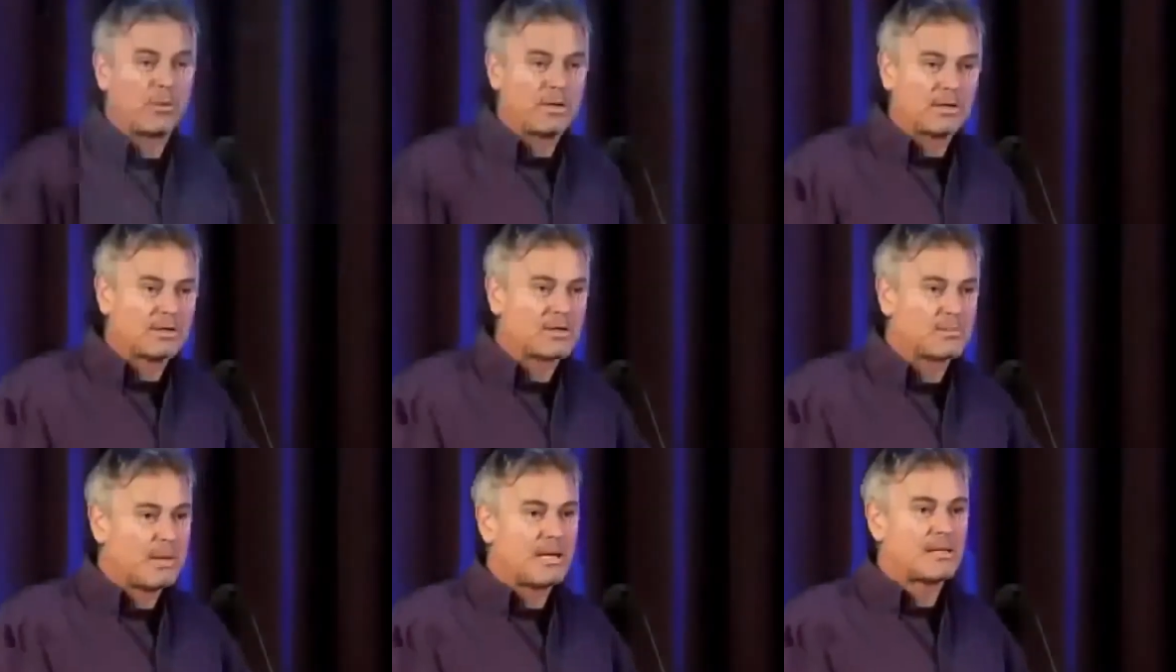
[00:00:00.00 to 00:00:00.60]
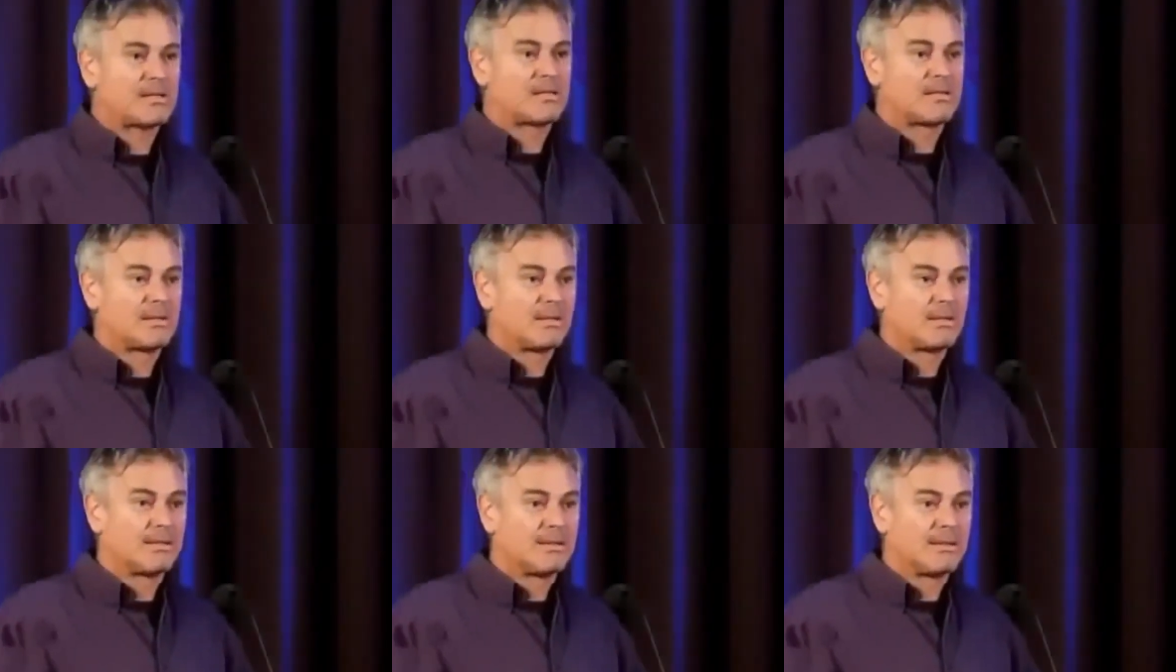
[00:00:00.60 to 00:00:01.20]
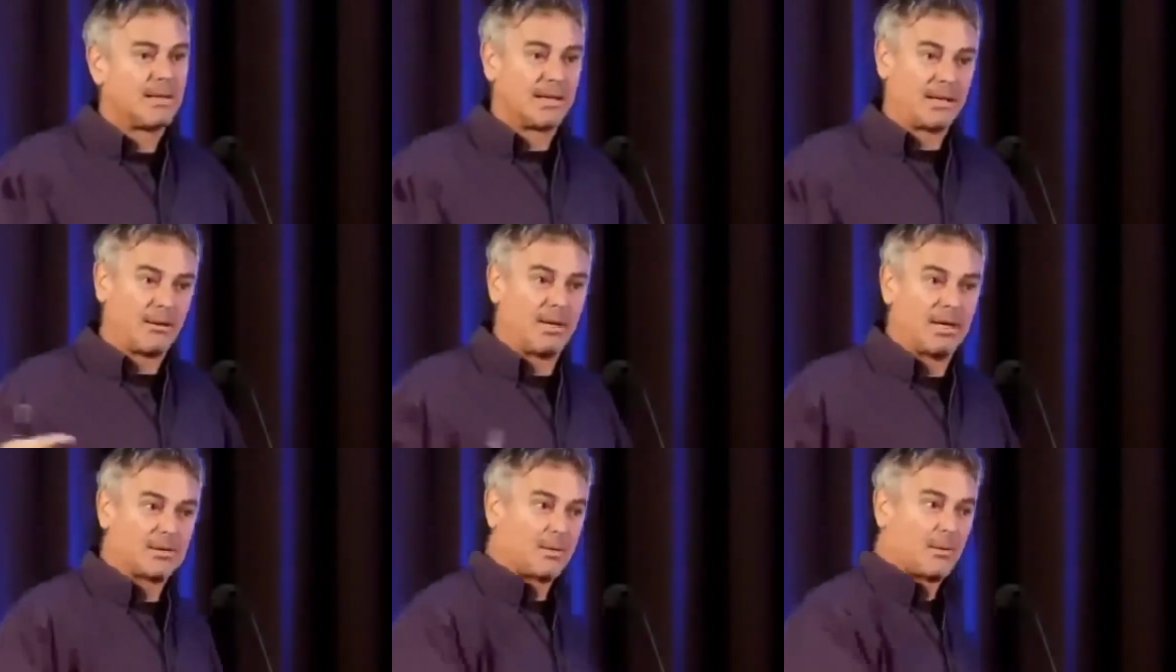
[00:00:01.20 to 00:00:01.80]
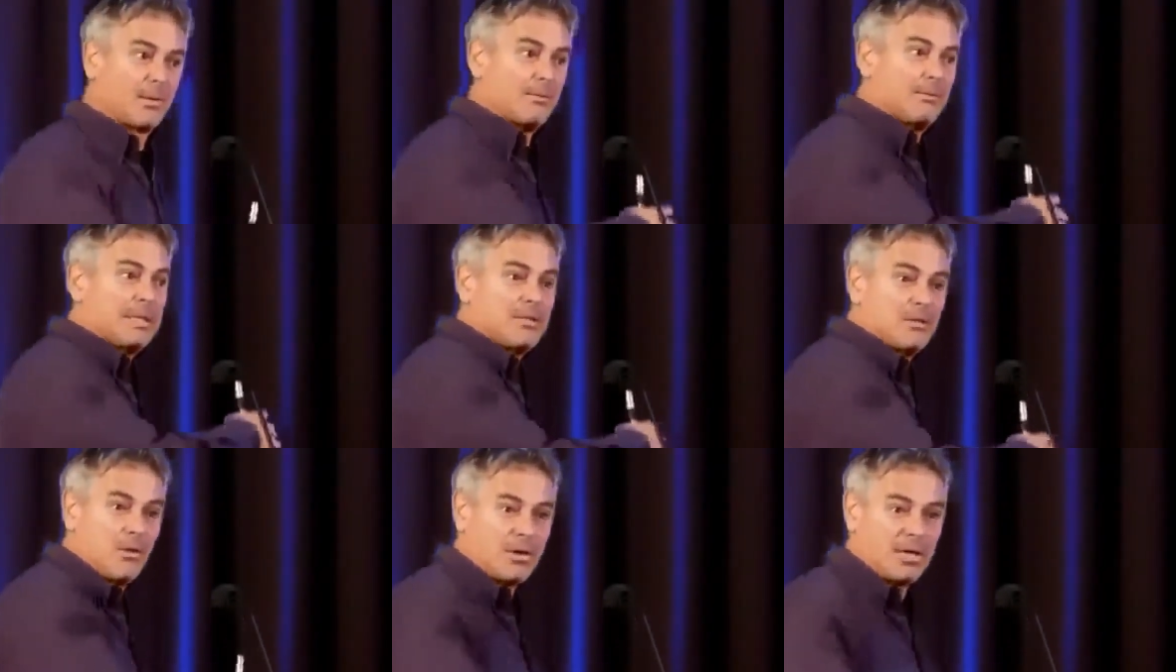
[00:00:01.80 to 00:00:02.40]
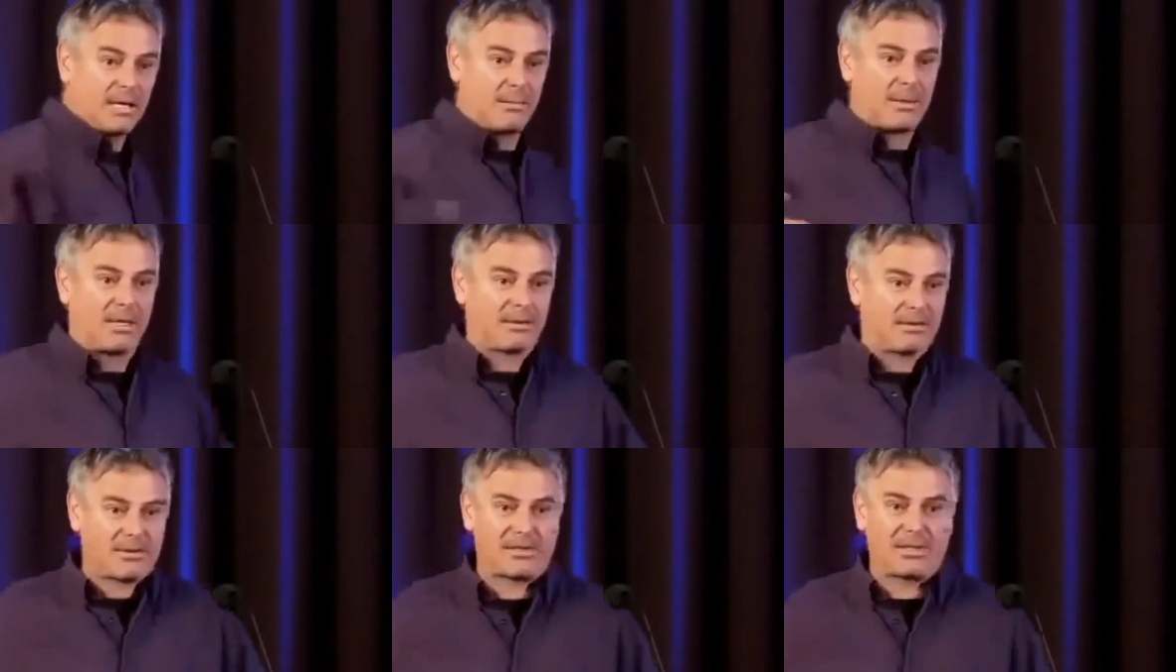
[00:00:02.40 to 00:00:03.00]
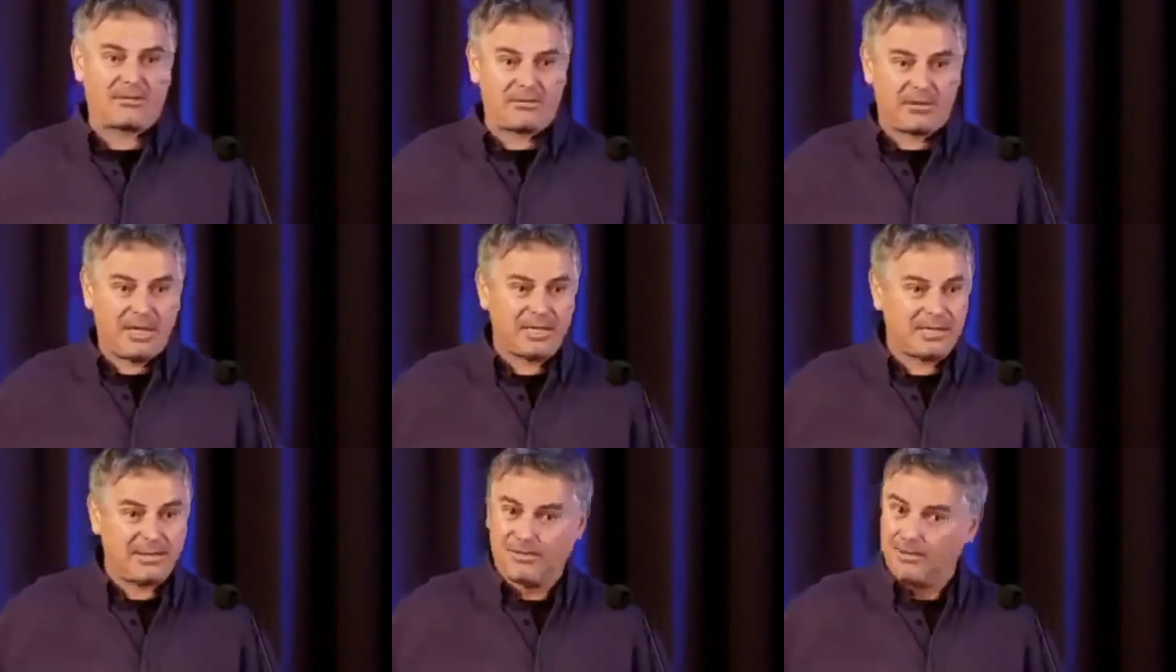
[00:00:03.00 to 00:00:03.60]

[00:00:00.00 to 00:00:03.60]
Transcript: is why we're in this mess. Otherwise, we wouldn't be talking about this stuff, right?